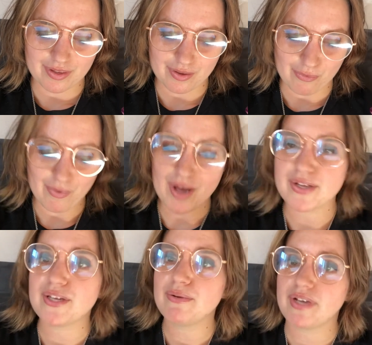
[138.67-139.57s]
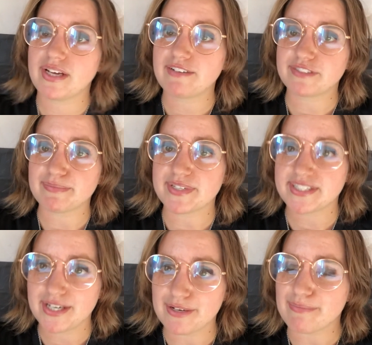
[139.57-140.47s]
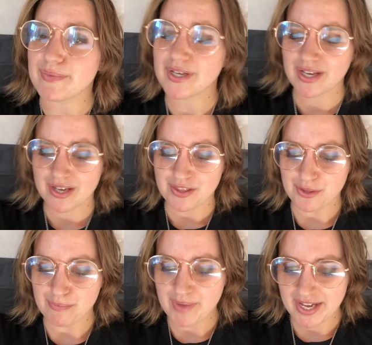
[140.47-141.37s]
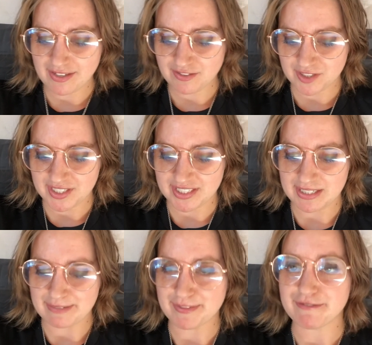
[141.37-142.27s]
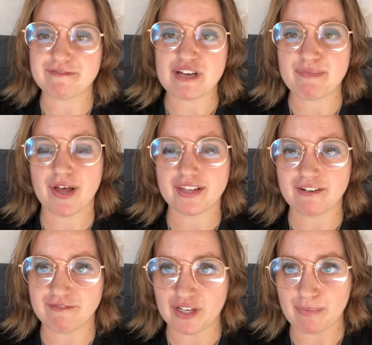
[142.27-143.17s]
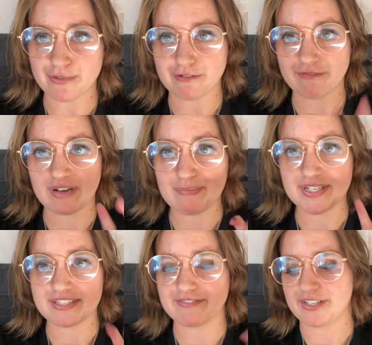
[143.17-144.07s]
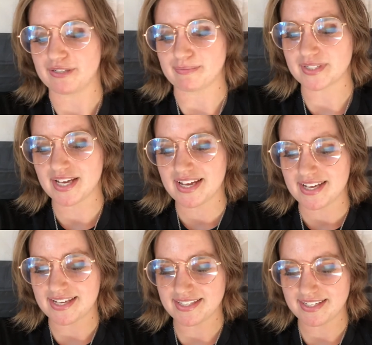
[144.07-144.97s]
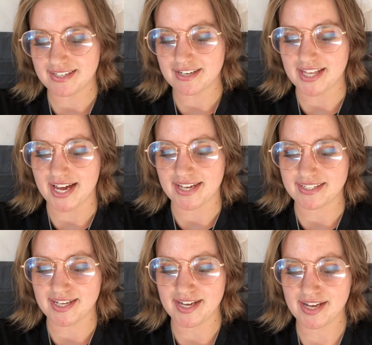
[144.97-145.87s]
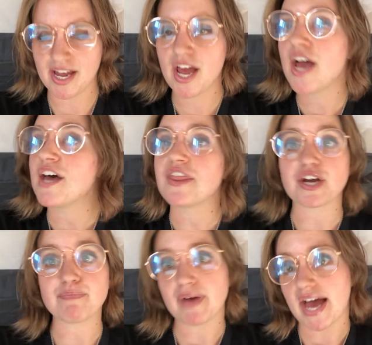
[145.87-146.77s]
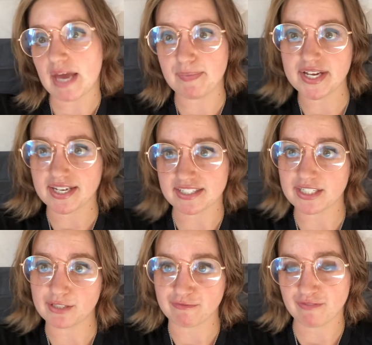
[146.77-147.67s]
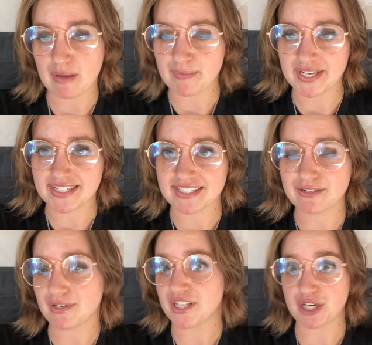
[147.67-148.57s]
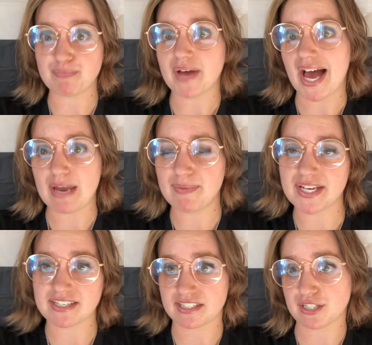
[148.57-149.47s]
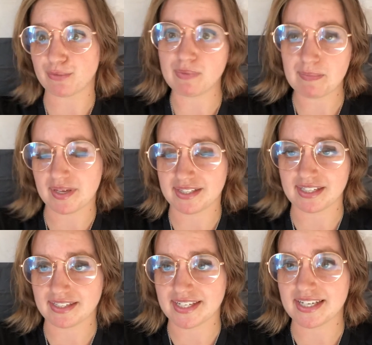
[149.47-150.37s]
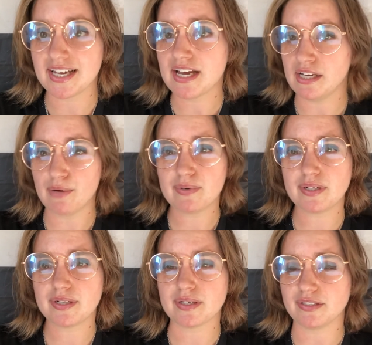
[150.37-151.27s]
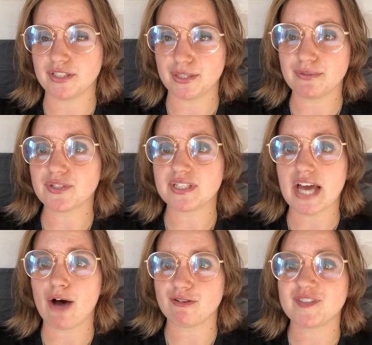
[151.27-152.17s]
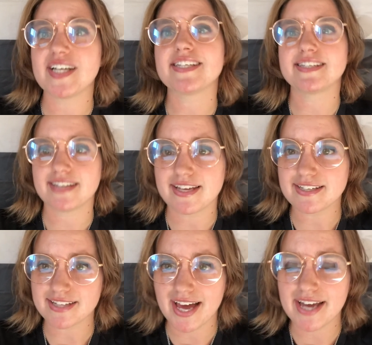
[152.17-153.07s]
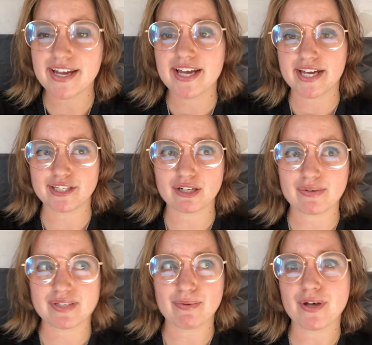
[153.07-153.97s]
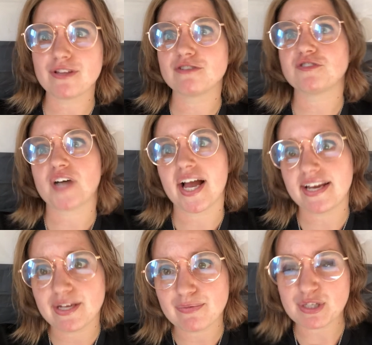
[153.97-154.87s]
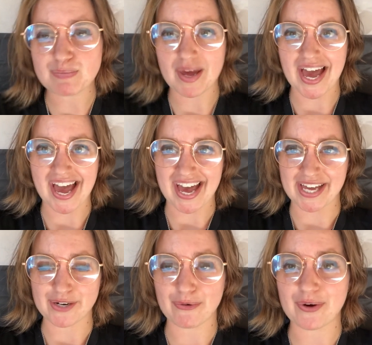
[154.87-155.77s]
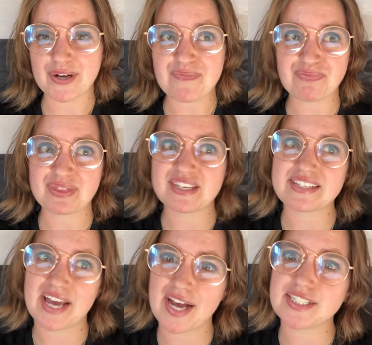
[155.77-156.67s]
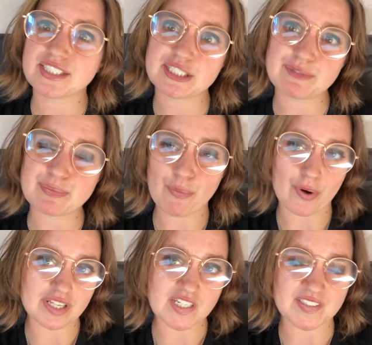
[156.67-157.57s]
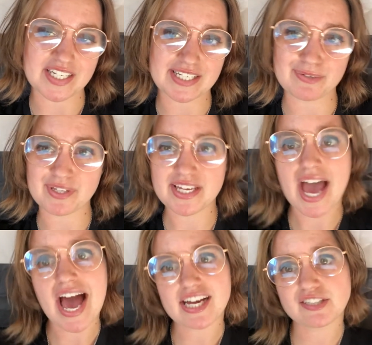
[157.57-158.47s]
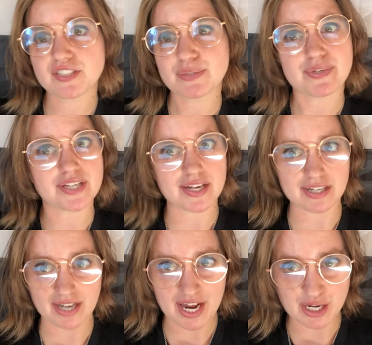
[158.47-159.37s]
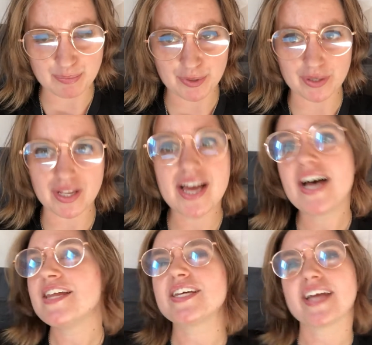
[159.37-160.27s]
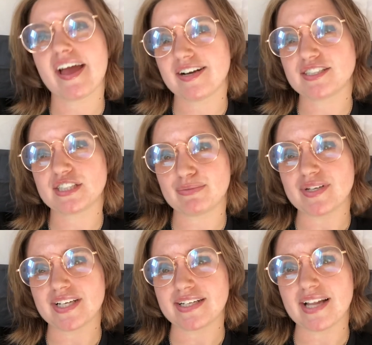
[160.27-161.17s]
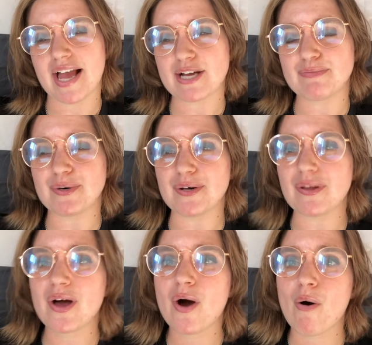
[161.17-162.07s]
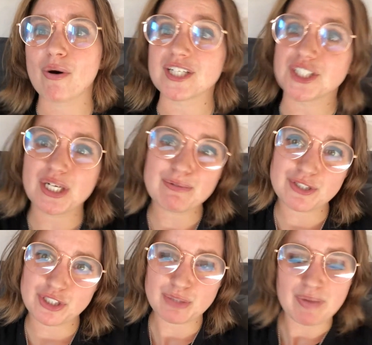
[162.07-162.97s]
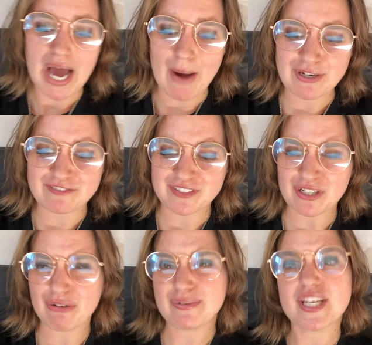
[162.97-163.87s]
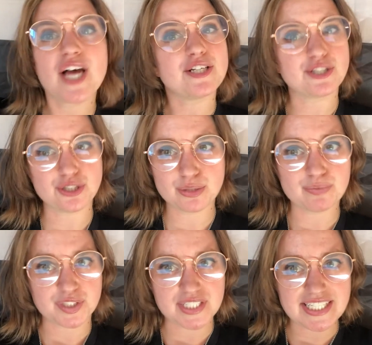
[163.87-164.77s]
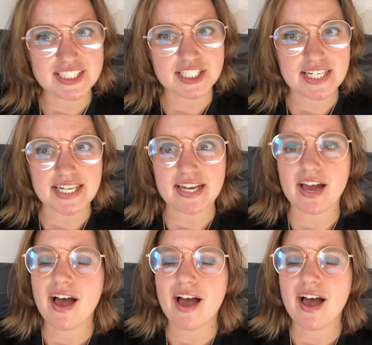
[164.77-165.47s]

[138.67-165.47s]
while you do hear from some, the main criticisms of female-led films or feminist films isn't that they're bad because they're feminist or they're bad because there's women in the lead. No one usually outright says that. It's always, well, the writing was bad, or this character was poorly written, or the actress was unlikable, the character was unlikable, or she was too powerful, or was too preachy.